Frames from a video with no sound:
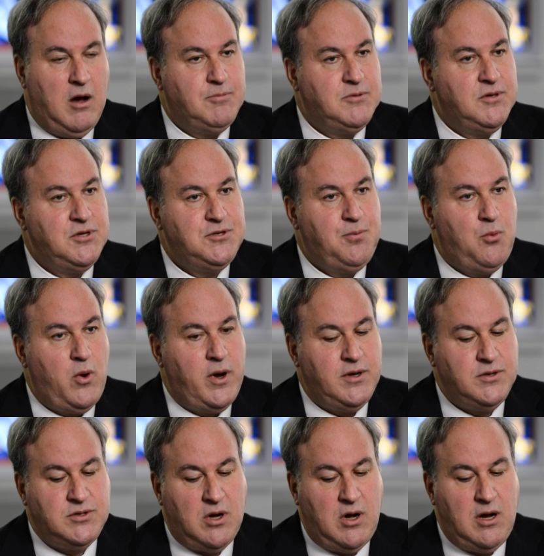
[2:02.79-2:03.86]
Up to this point
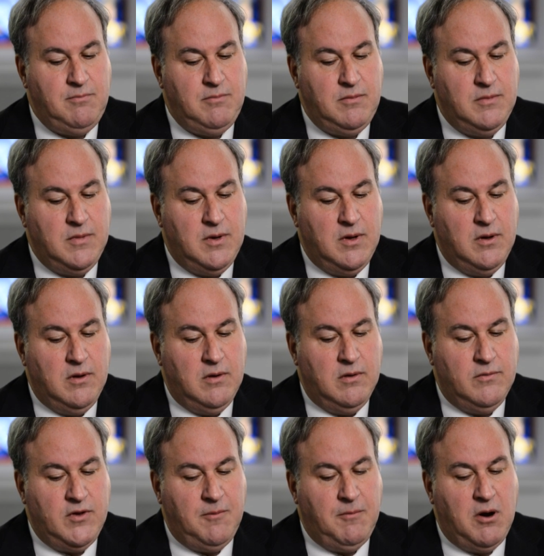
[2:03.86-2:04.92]
in time,
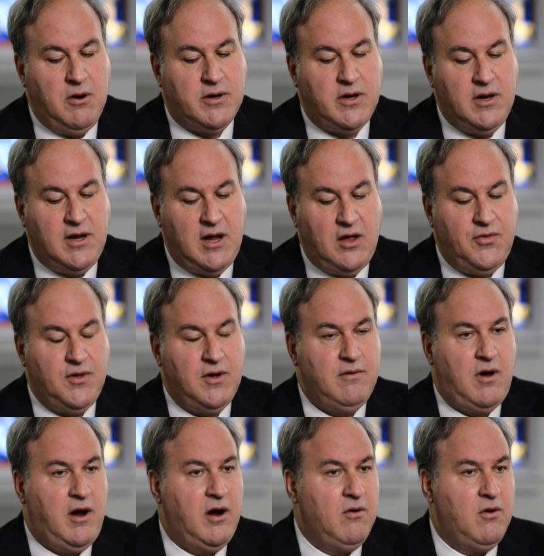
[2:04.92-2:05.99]
the American Catholic
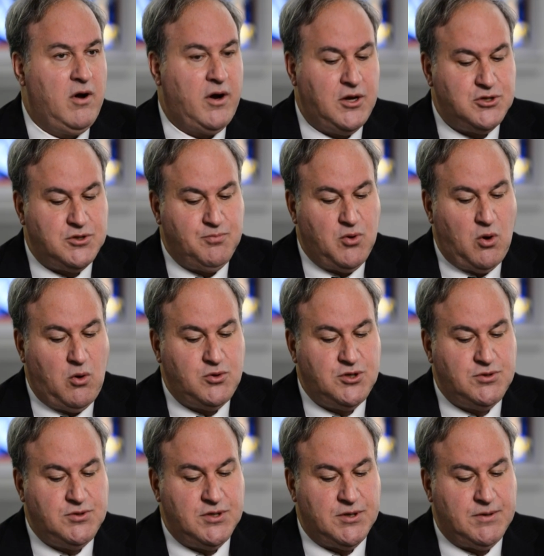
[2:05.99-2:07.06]
hierarchy's
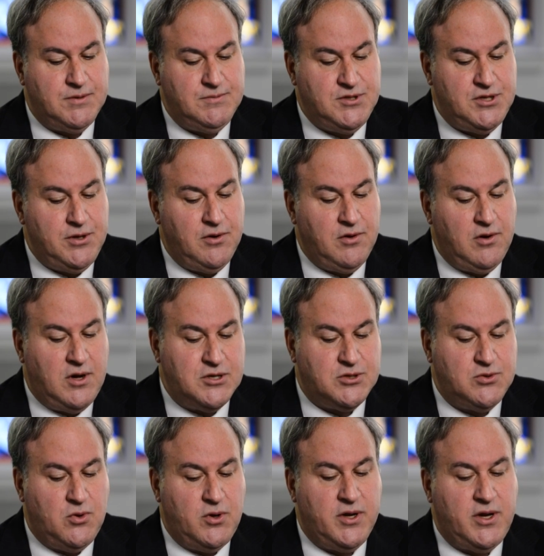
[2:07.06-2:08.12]
approach to continued
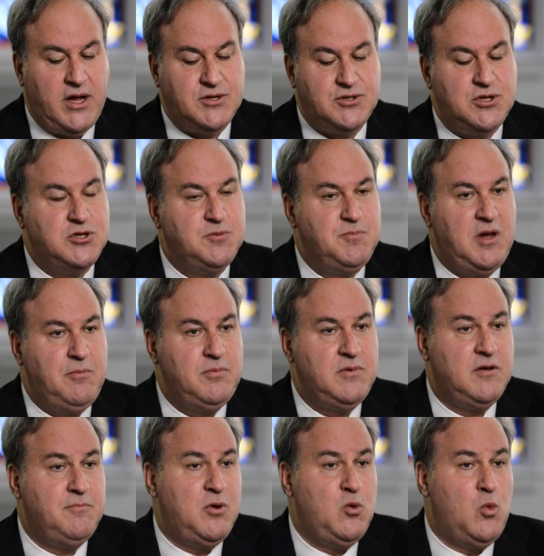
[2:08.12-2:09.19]
onslaught against its people
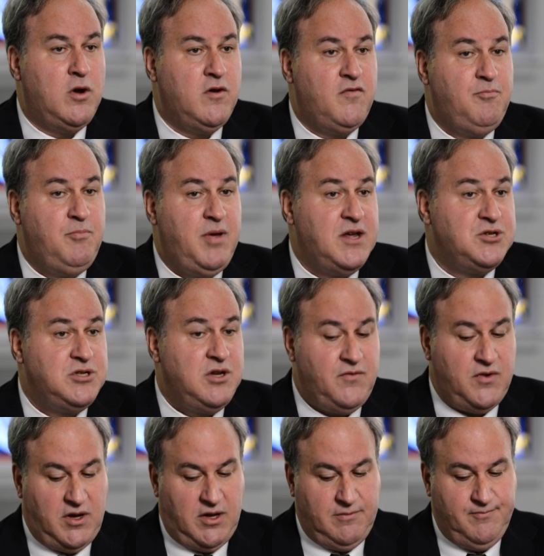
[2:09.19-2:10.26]
had been one of
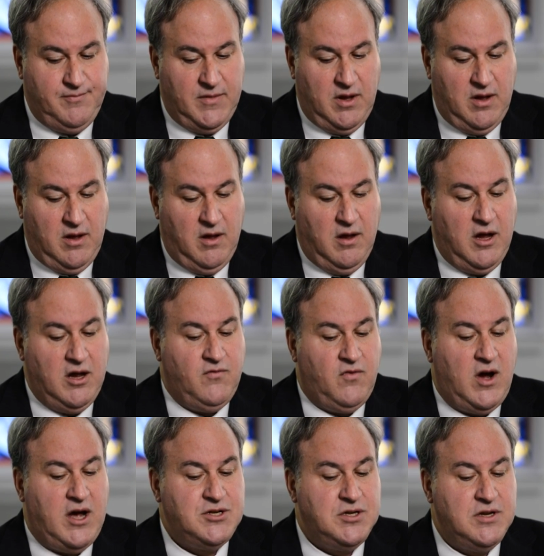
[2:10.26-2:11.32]
passivity,
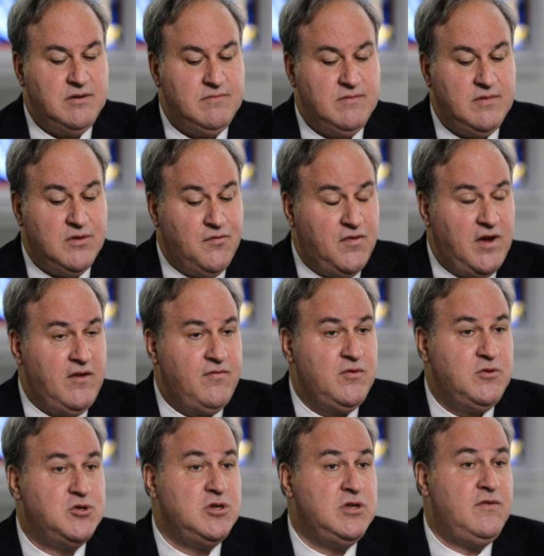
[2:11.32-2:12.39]
advising the
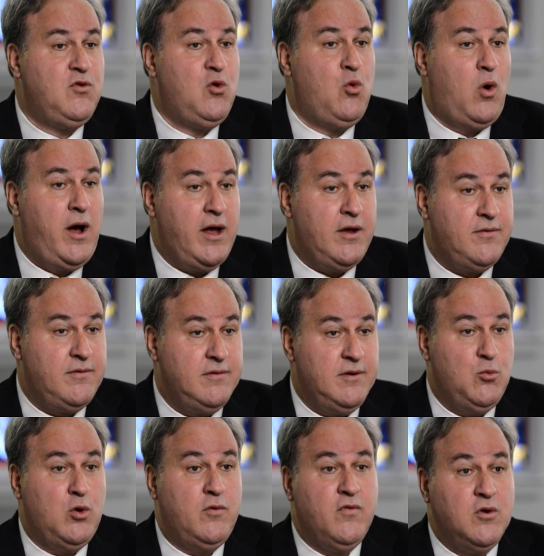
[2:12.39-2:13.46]
faithful to live quiet and
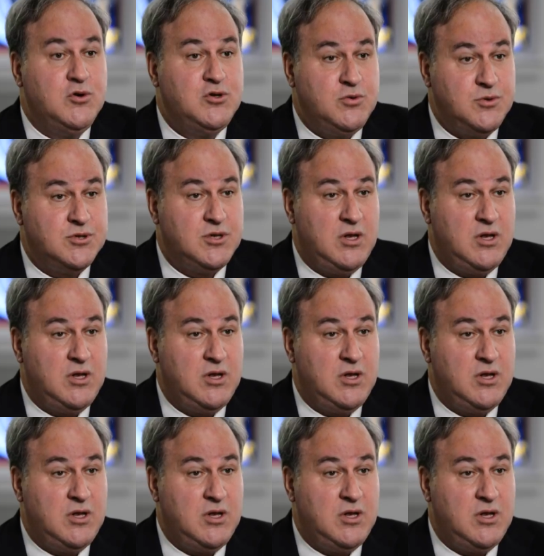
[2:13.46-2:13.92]
more virtuous